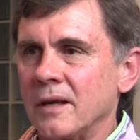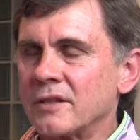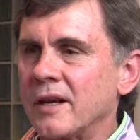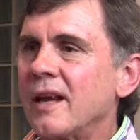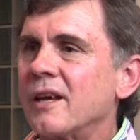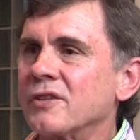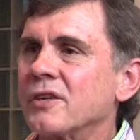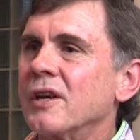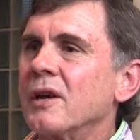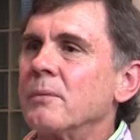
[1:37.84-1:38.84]
Yes, it has.
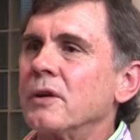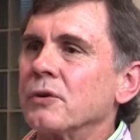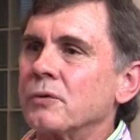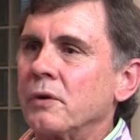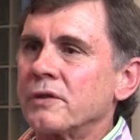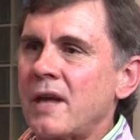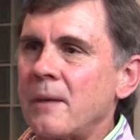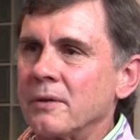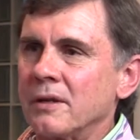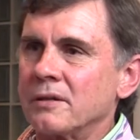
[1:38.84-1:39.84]
Because what's
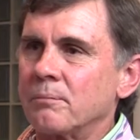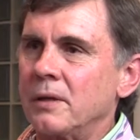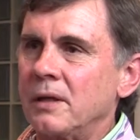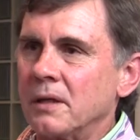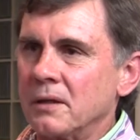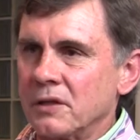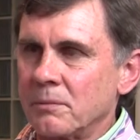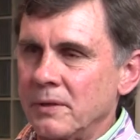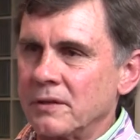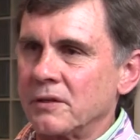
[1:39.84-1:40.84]
happened is being in this
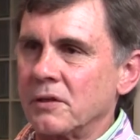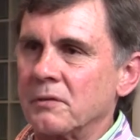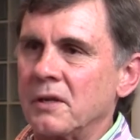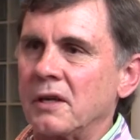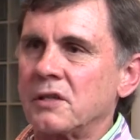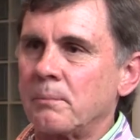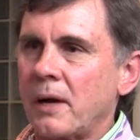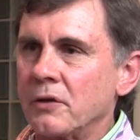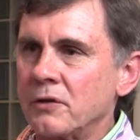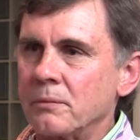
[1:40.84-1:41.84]
business has
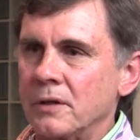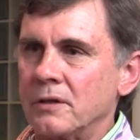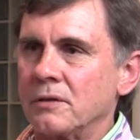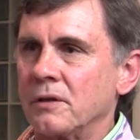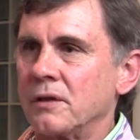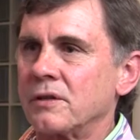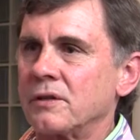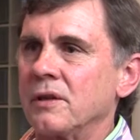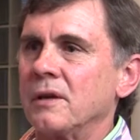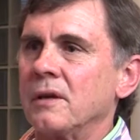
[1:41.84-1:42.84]
exposed me to
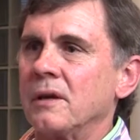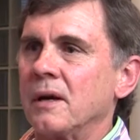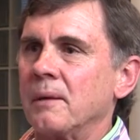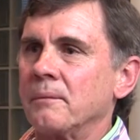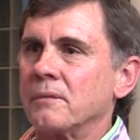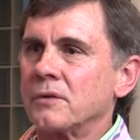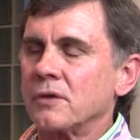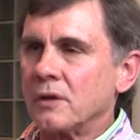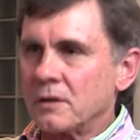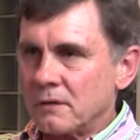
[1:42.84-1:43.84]
this
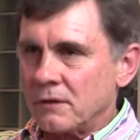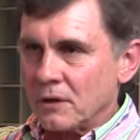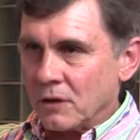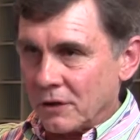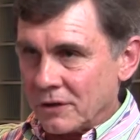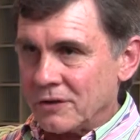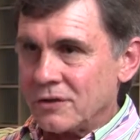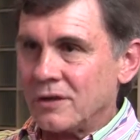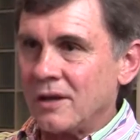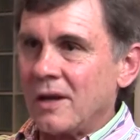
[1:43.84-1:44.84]
scientific
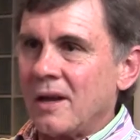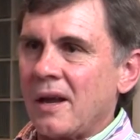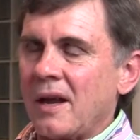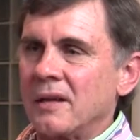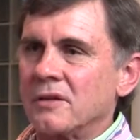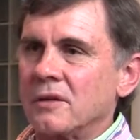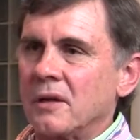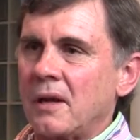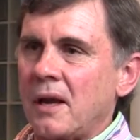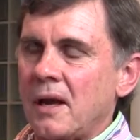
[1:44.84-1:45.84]
knowledge and
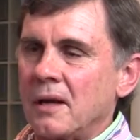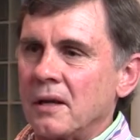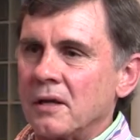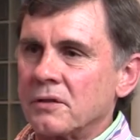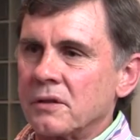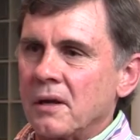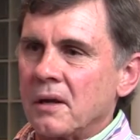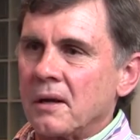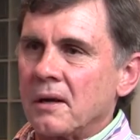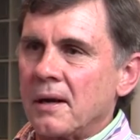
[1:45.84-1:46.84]
has
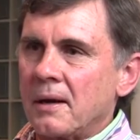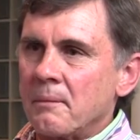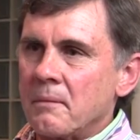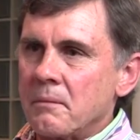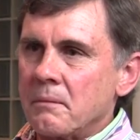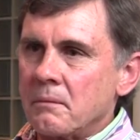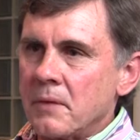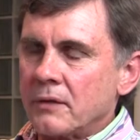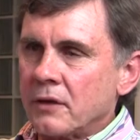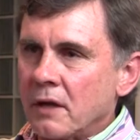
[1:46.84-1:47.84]

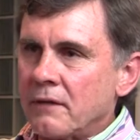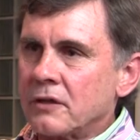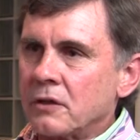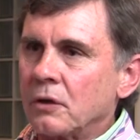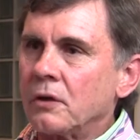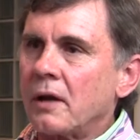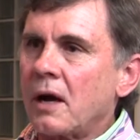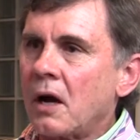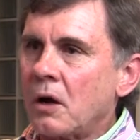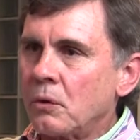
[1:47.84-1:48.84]
meant that I've had to learn a
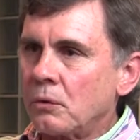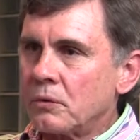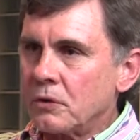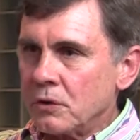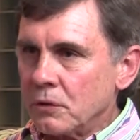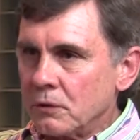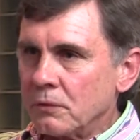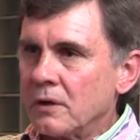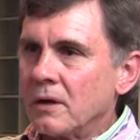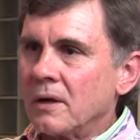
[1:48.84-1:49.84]
whole
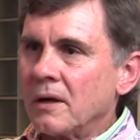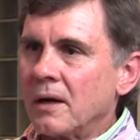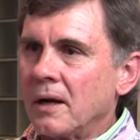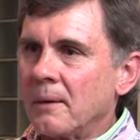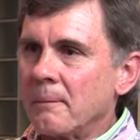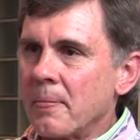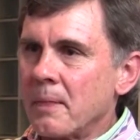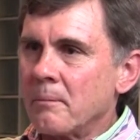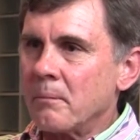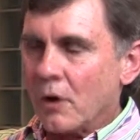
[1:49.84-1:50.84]
new
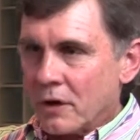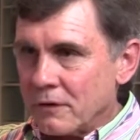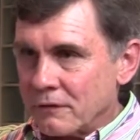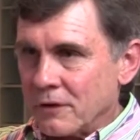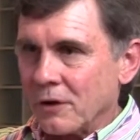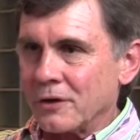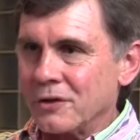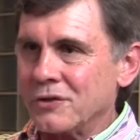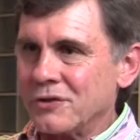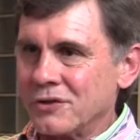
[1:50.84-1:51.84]
body of
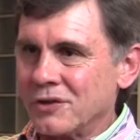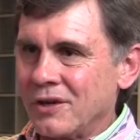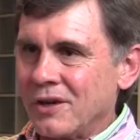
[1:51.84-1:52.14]
knowledge.